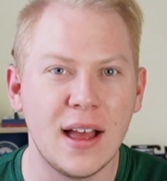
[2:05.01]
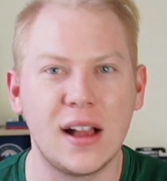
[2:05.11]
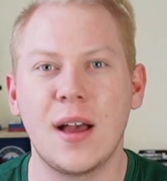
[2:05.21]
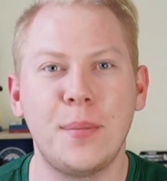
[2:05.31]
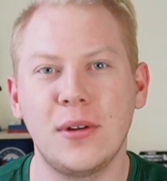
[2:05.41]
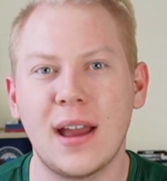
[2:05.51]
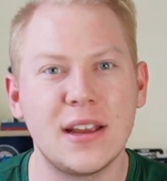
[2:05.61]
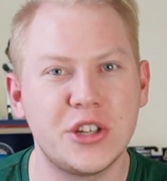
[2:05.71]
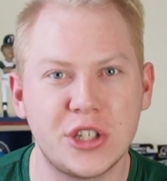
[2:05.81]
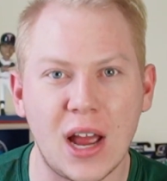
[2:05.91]
A couple
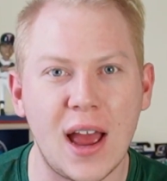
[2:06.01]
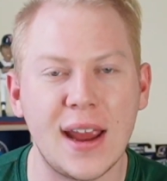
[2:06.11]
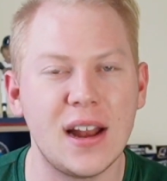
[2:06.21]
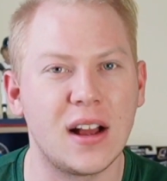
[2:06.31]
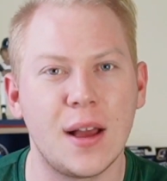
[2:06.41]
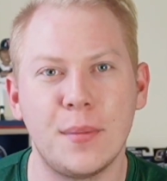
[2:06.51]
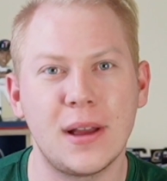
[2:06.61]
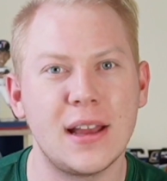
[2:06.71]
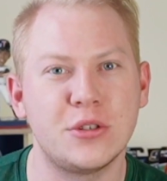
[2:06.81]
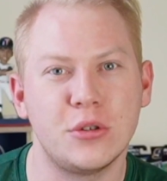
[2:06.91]
guys shine, a couple
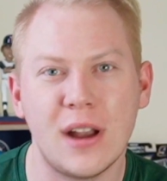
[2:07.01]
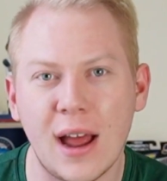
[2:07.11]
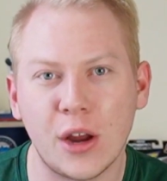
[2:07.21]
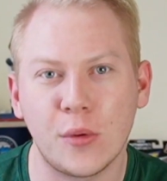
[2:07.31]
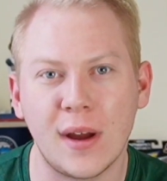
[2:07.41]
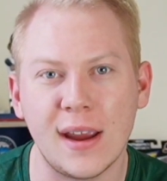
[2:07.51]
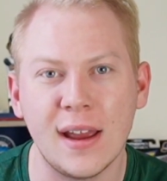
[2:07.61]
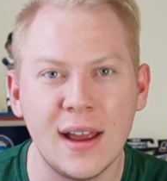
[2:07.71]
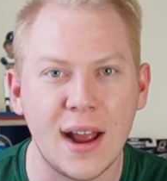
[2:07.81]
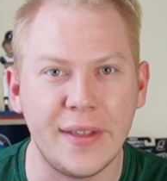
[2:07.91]
guys are not
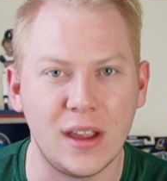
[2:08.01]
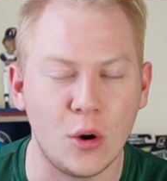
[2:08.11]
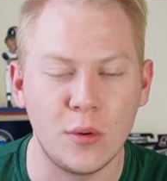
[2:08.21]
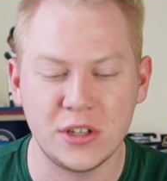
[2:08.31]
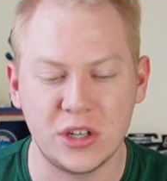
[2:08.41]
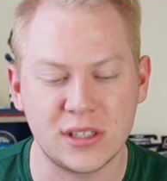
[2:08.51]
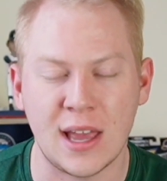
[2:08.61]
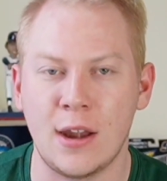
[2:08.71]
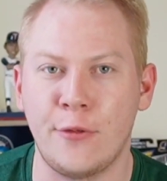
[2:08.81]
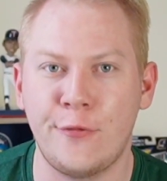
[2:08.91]
great, and they always just
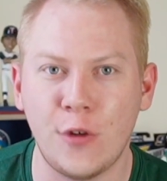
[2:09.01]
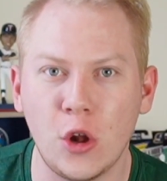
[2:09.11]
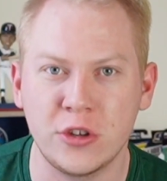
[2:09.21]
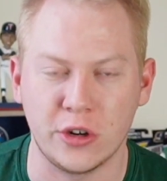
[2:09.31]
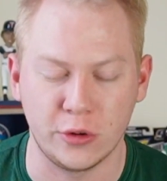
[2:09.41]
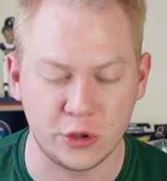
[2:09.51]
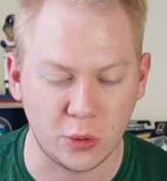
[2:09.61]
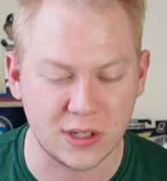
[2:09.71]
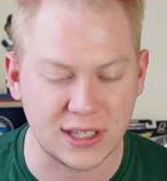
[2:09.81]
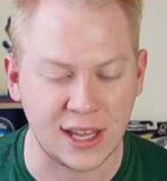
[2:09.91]
kind of falter
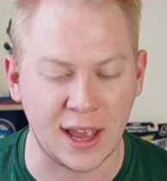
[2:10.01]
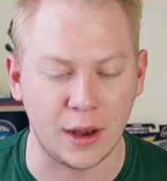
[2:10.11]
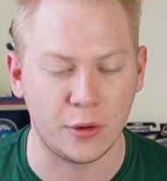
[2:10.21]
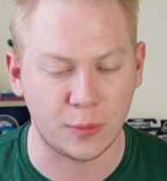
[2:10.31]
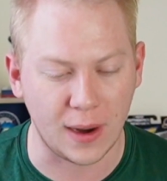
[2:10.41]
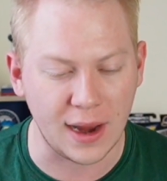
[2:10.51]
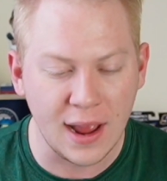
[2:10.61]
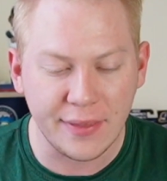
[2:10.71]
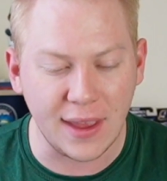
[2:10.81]
towards the end, right?